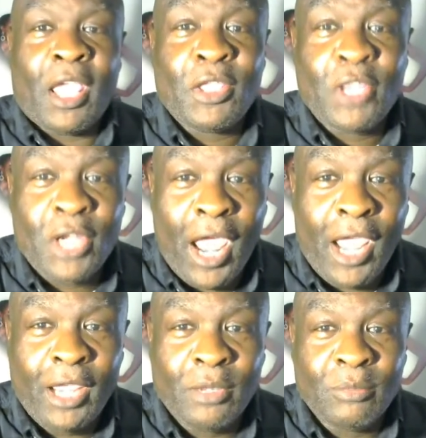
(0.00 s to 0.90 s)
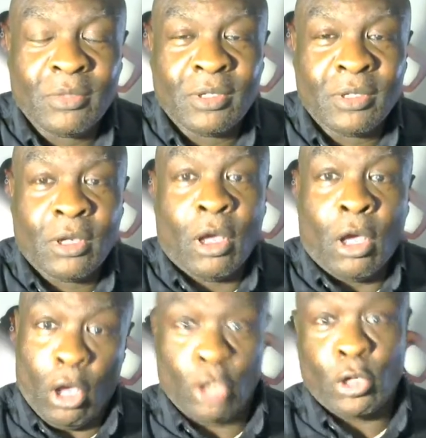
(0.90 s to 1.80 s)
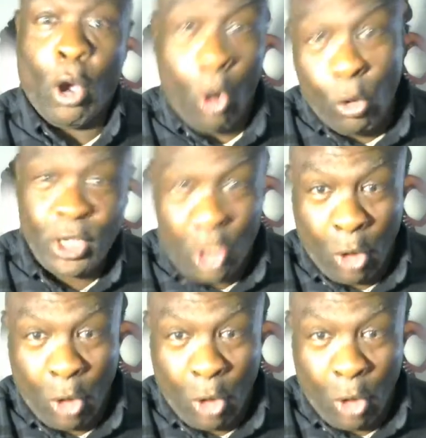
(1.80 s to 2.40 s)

in the name of the Holy